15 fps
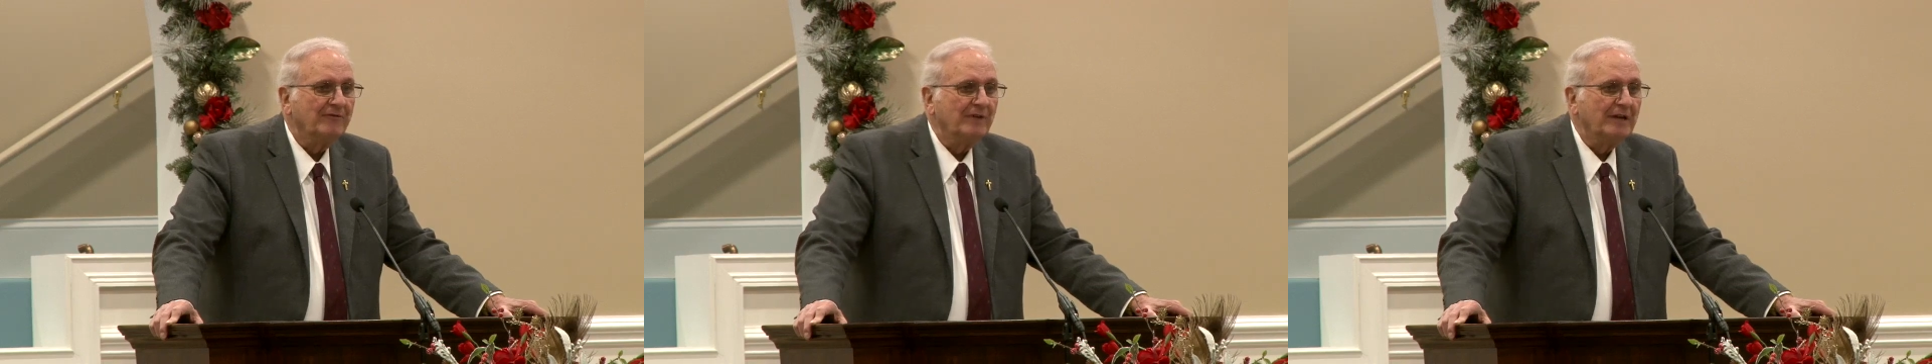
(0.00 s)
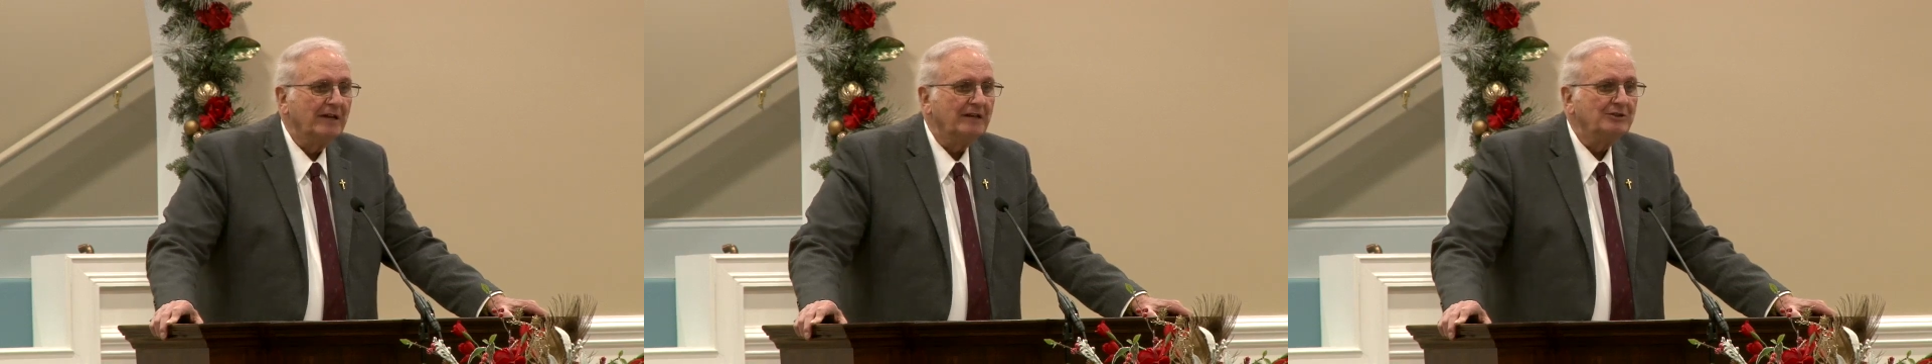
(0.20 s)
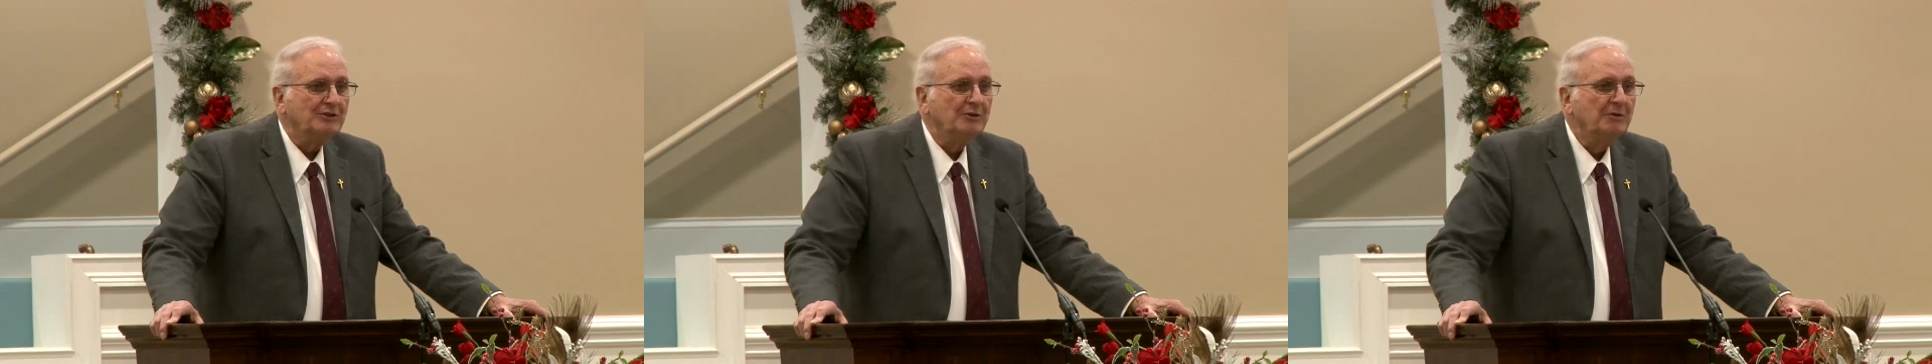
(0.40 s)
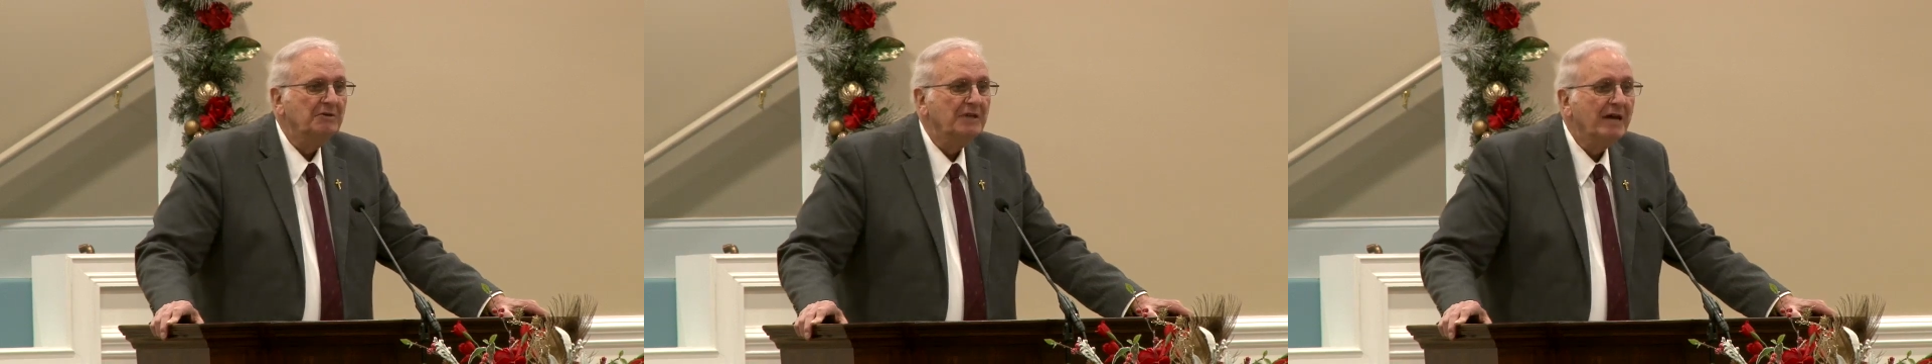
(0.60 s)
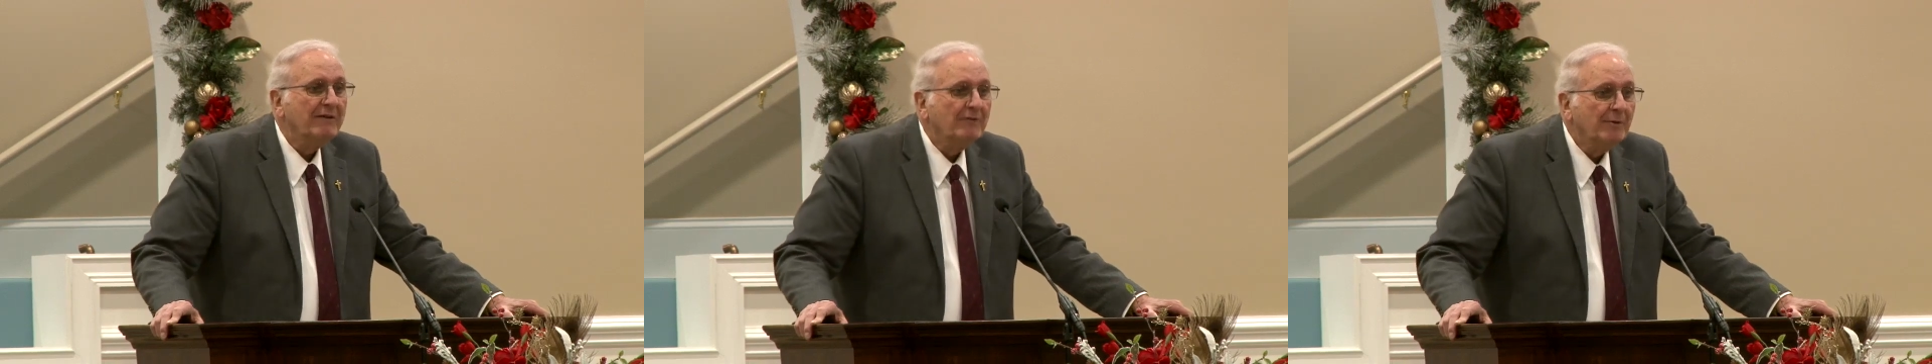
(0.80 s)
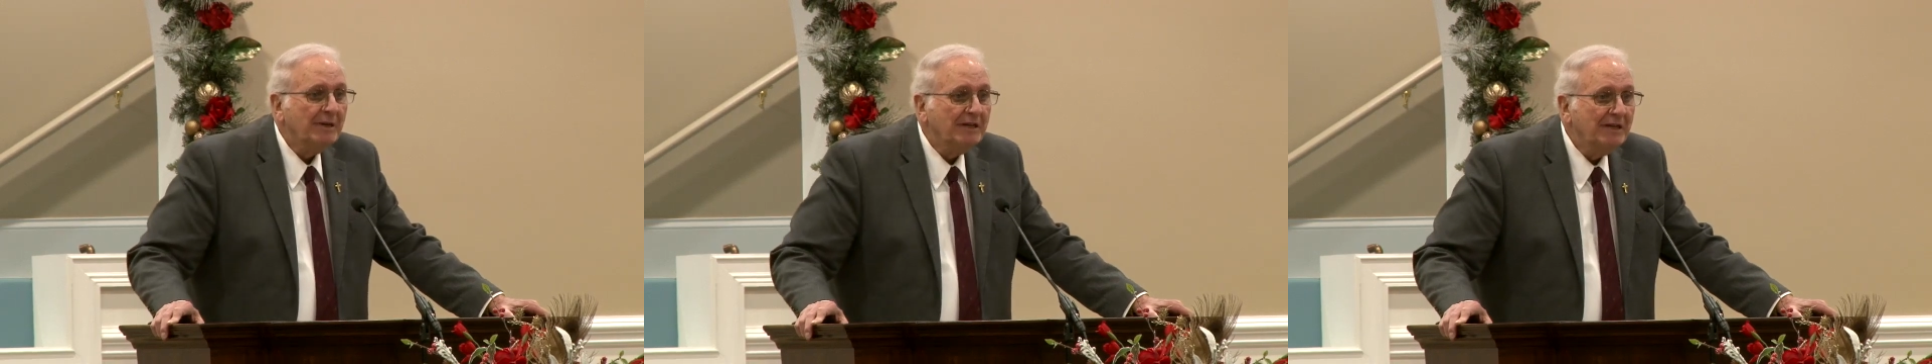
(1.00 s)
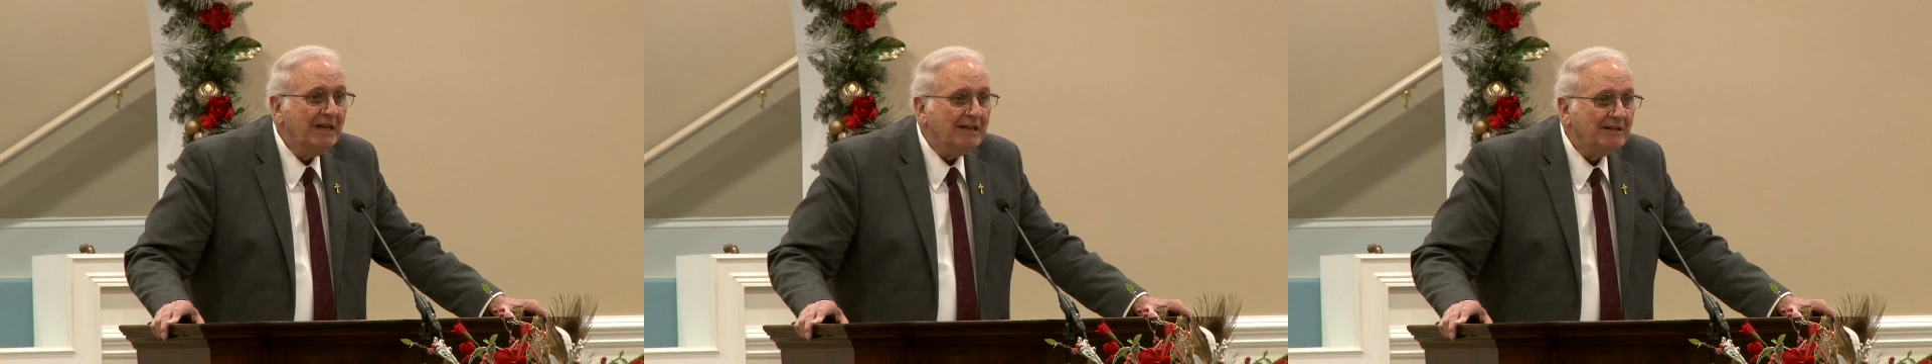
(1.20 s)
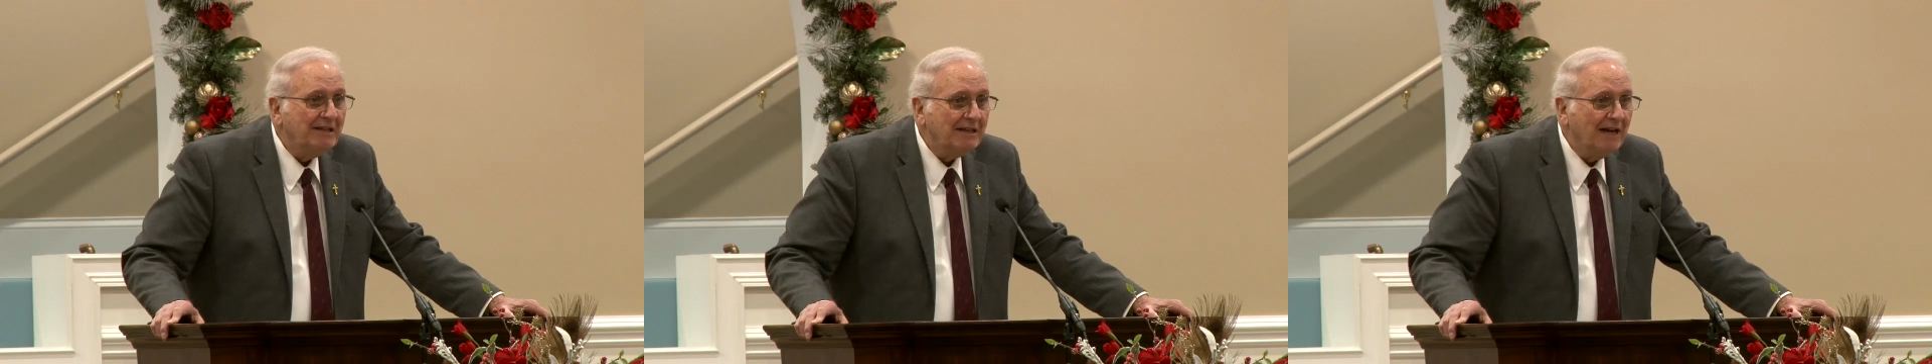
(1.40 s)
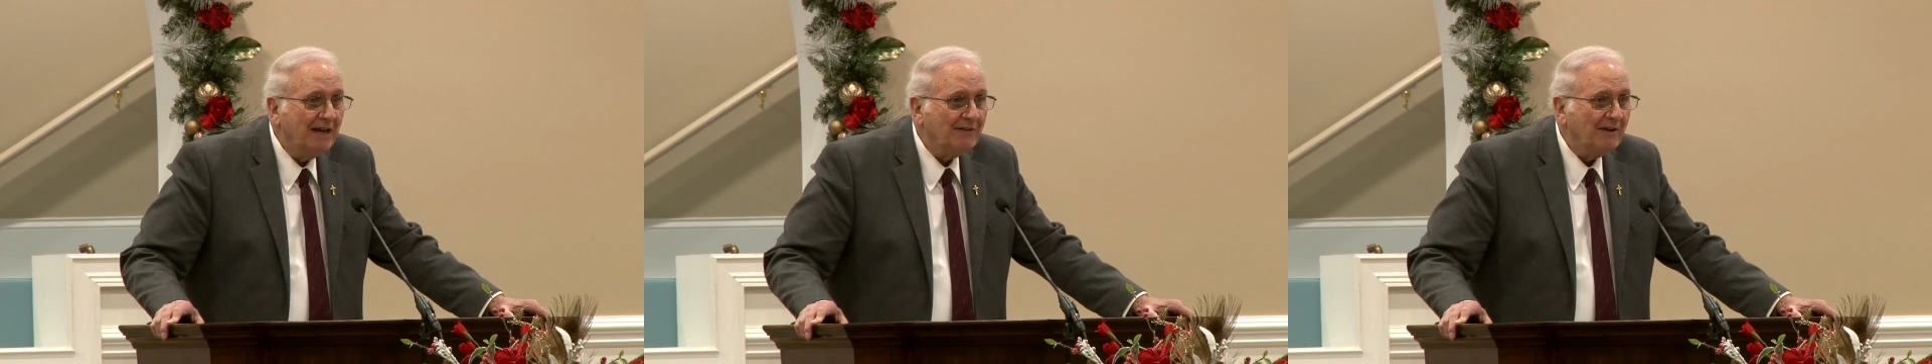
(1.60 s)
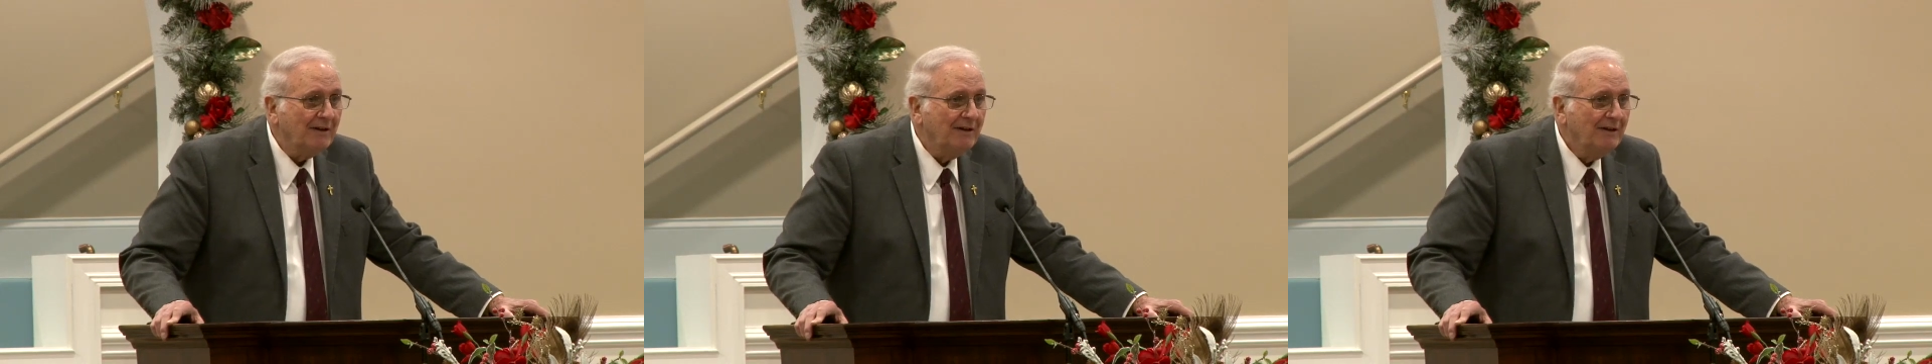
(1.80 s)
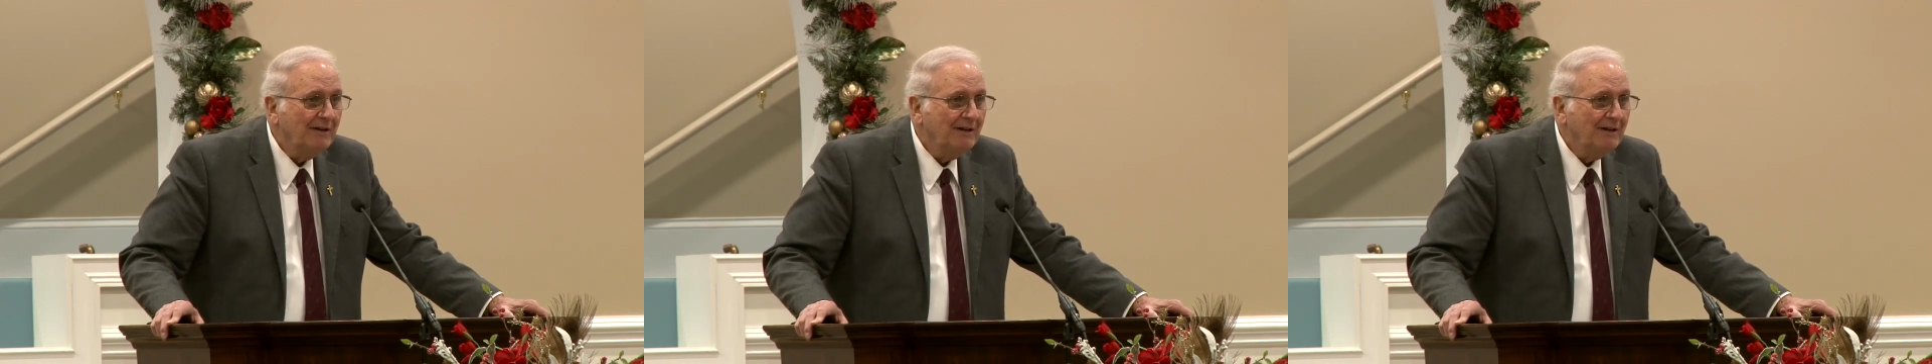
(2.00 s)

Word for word: forget it, you'll never be knit together.